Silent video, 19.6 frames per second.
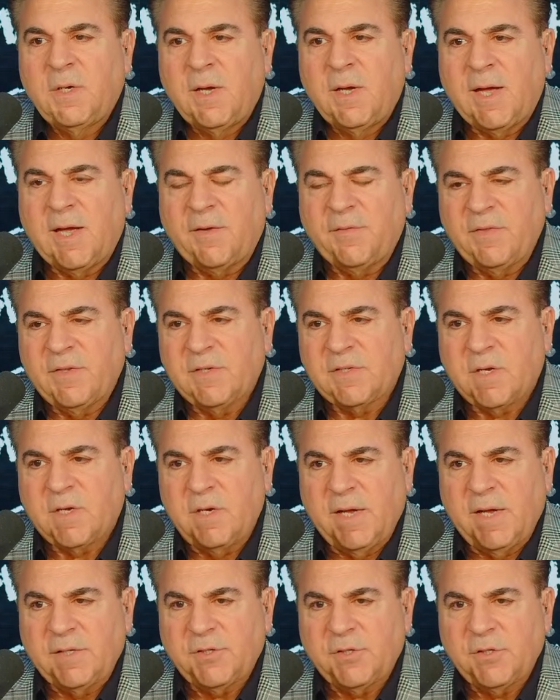having this
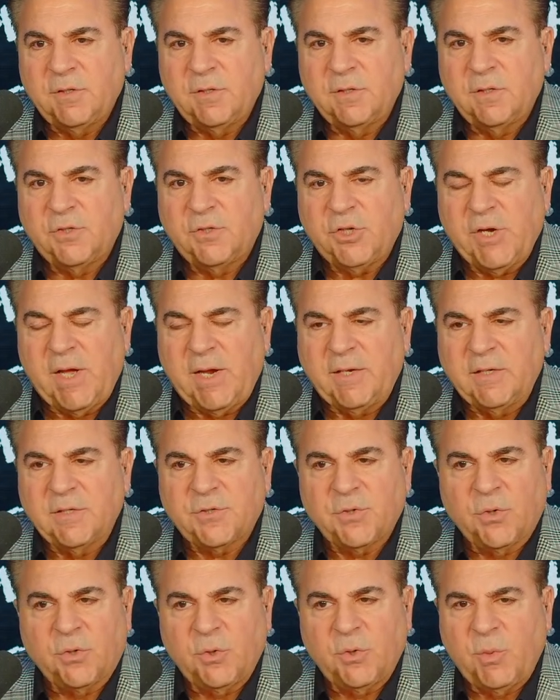connection, chatting.
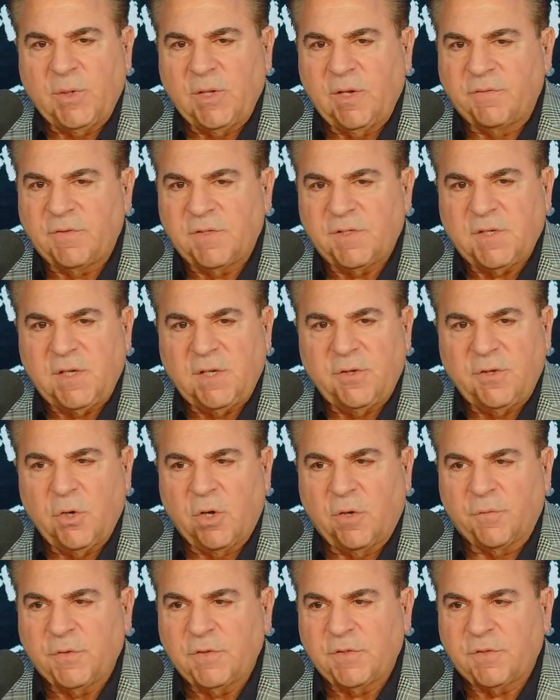Certainly we'd love to see you in the
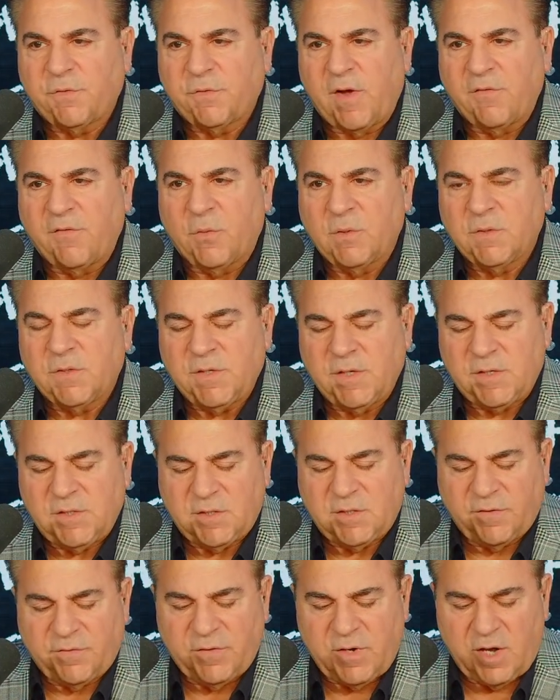office.
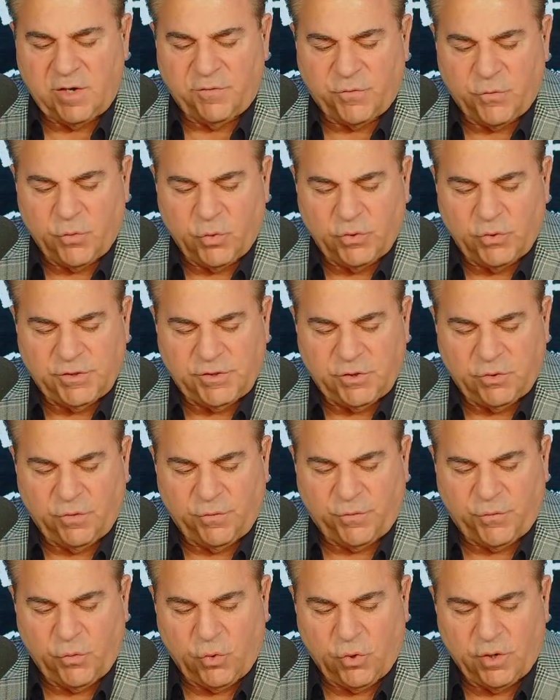
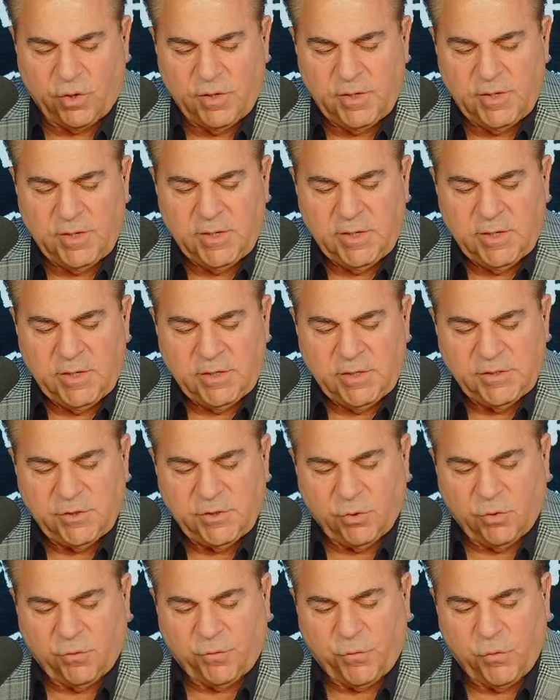
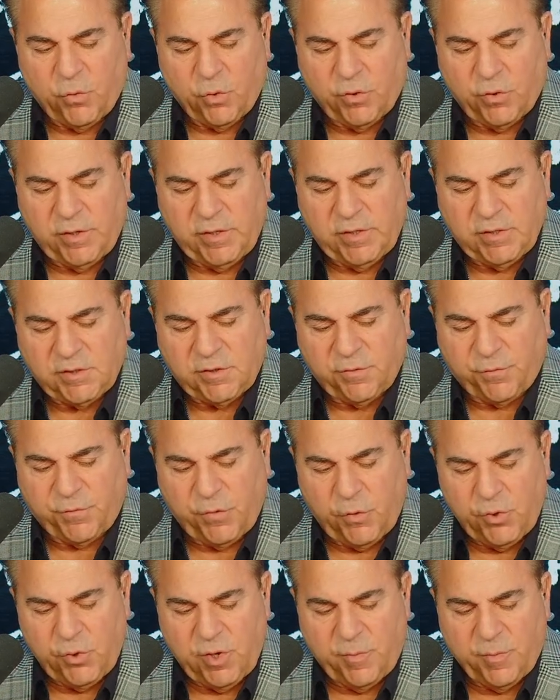516-794-0404 is the
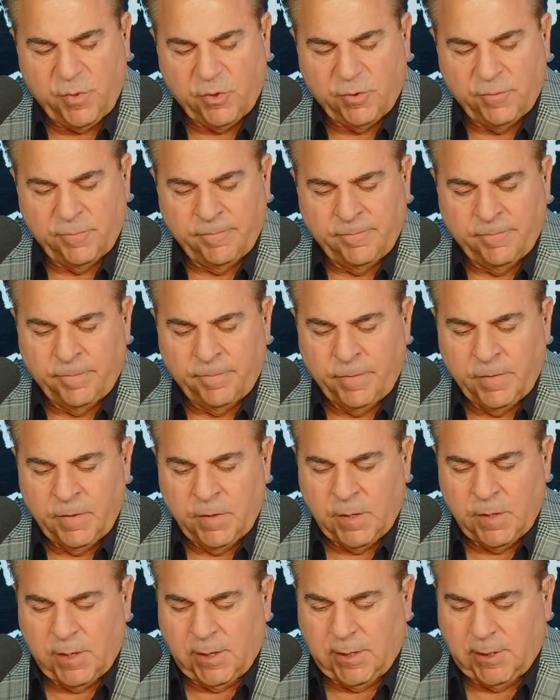phone number.
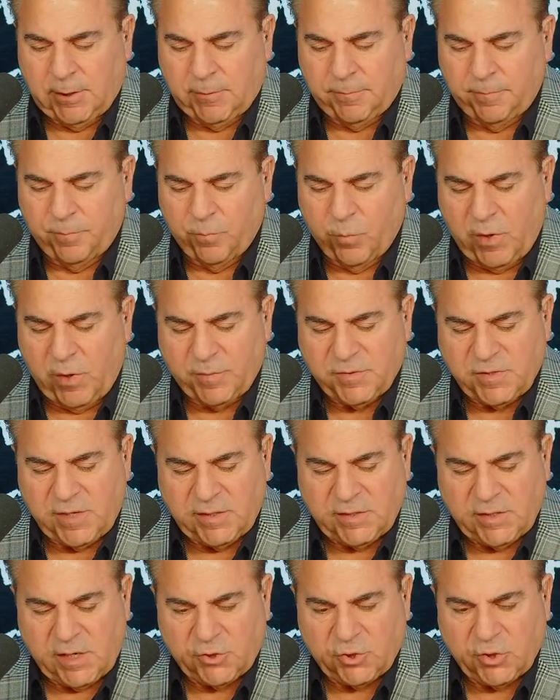
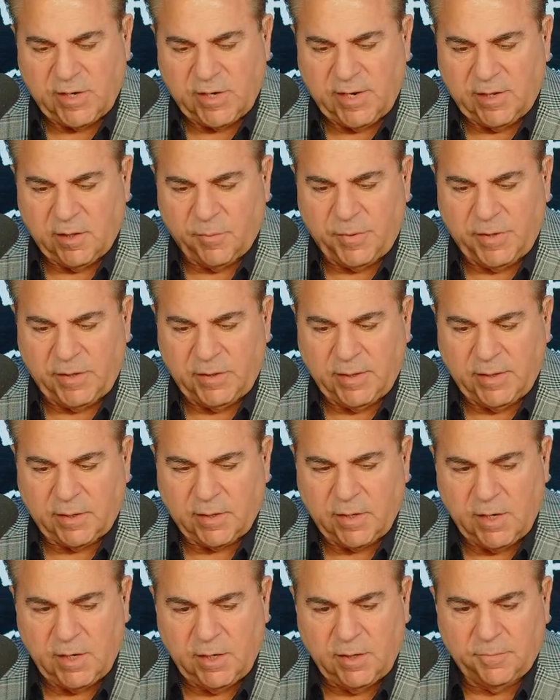Website,
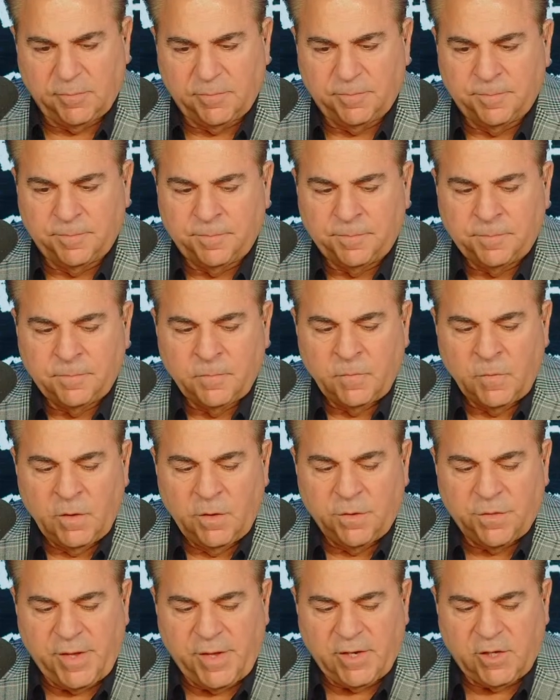drcalapai.com.
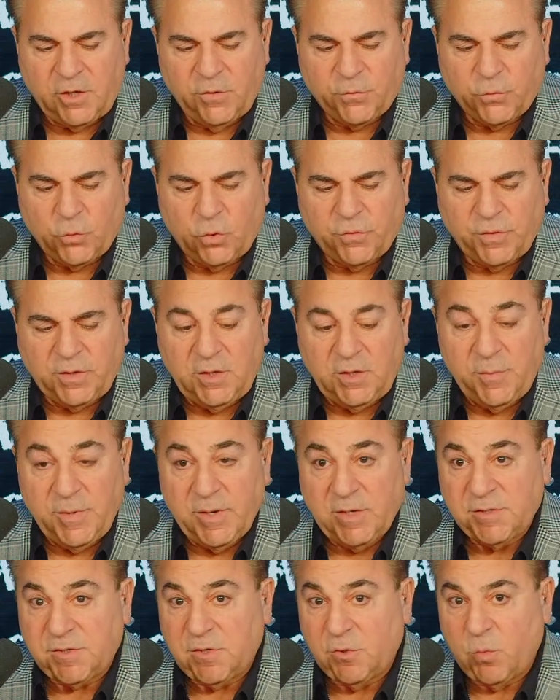Thank you for all the
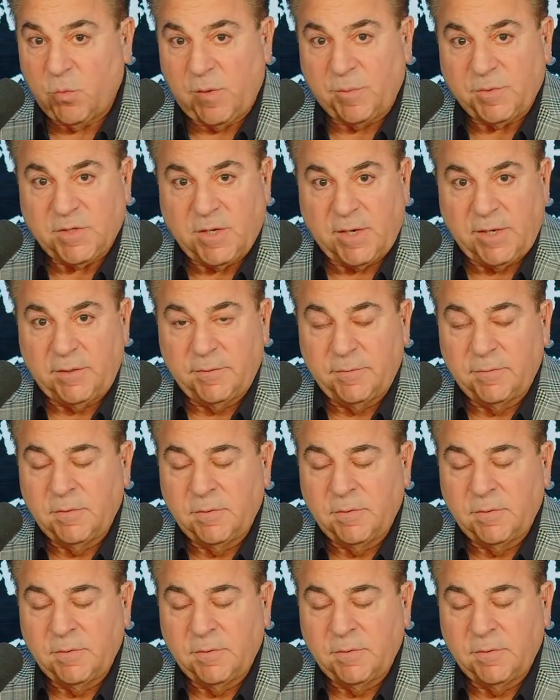emails to the website.